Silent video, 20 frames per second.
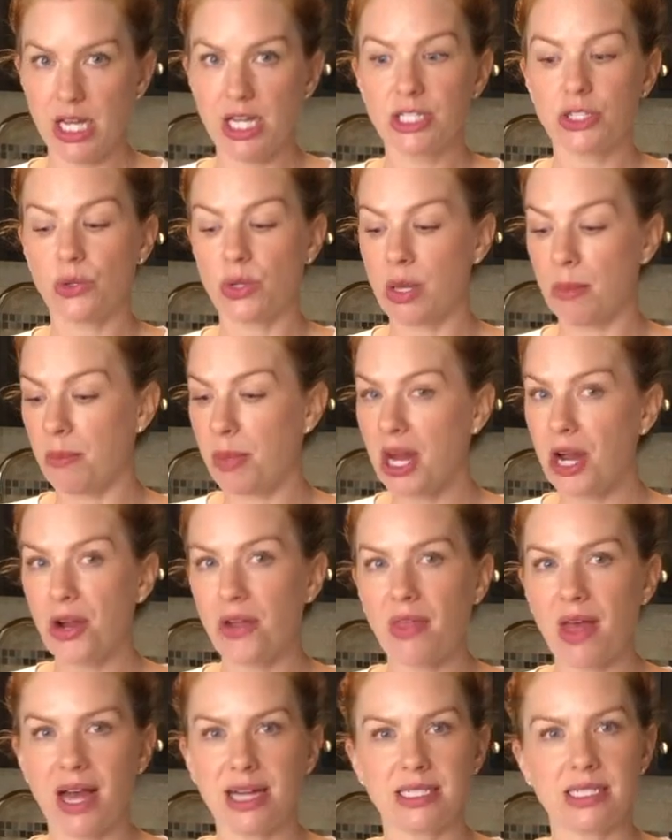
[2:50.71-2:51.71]
So compare
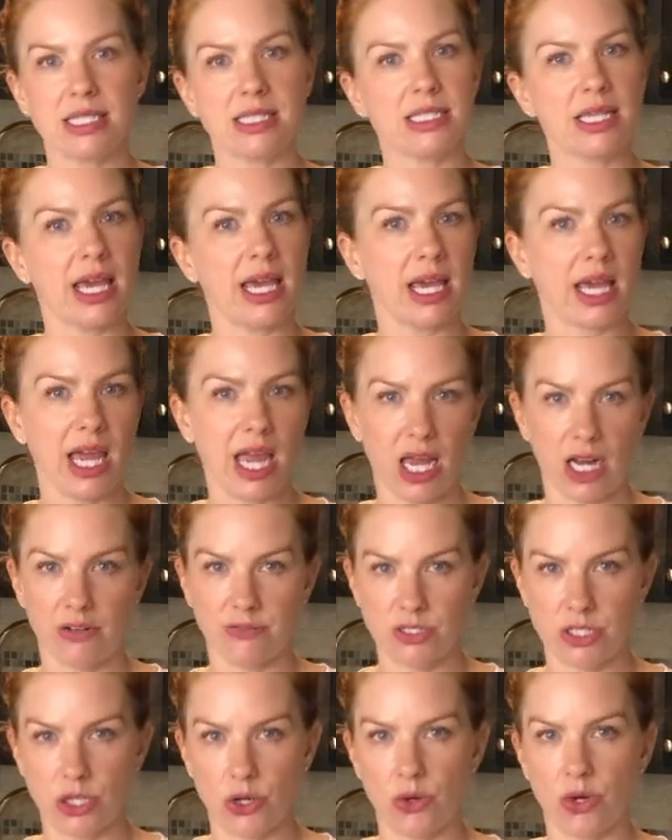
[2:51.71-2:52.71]
that to, say, a can of
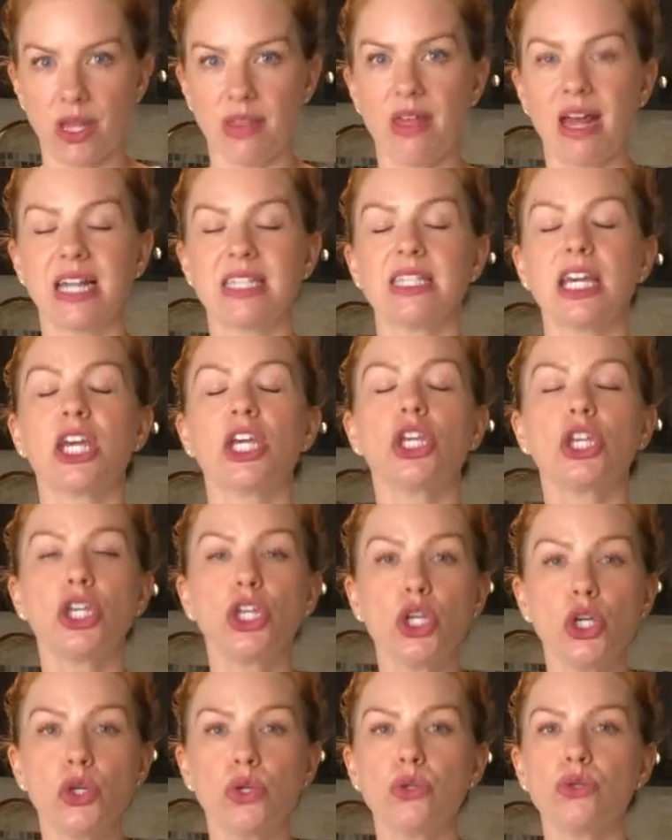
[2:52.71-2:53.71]
soda. That is a
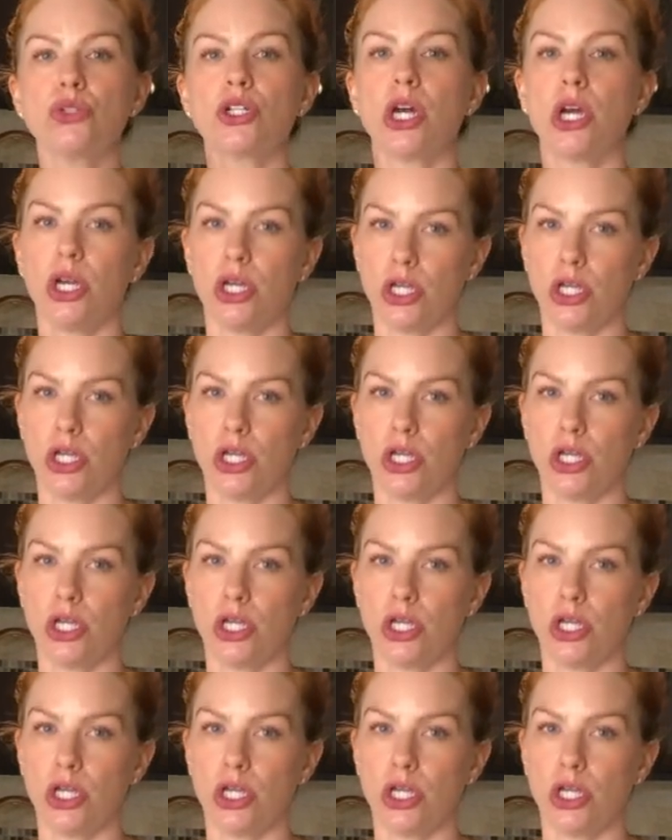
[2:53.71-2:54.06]
huge